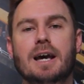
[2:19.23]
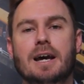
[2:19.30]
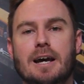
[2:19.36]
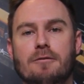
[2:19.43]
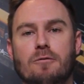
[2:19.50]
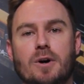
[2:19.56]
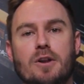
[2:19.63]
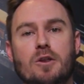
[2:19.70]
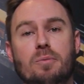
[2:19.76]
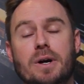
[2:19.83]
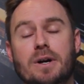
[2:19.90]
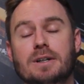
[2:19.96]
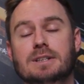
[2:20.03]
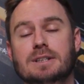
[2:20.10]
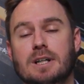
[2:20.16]
If one of the
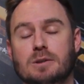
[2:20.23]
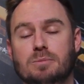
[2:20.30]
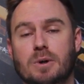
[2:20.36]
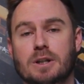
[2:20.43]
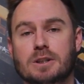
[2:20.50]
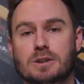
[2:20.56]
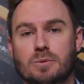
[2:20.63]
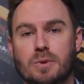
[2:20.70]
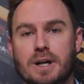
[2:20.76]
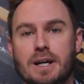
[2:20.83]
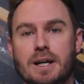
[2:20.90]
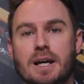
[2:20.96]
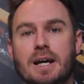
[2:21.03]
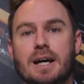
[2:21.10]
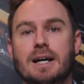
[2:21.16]
parents has passed
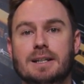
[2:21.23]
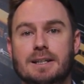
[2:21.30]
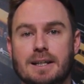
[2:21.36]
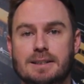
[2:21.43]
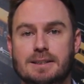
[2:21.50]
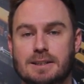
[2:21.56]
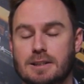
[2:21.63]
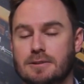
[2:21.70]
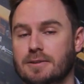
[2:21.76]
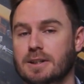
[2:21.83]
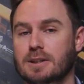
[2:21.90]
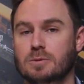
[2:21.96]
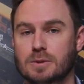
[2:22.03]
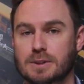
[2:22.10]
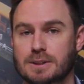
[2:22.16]
away, a death
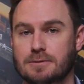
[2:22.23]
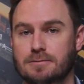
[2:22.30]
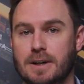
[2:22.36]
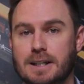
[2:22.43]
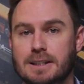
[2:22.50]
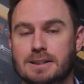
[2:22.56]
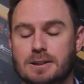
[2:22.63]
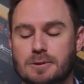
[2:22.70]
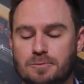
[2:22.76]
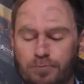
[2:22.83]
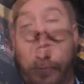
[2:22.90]
certificate will suffice.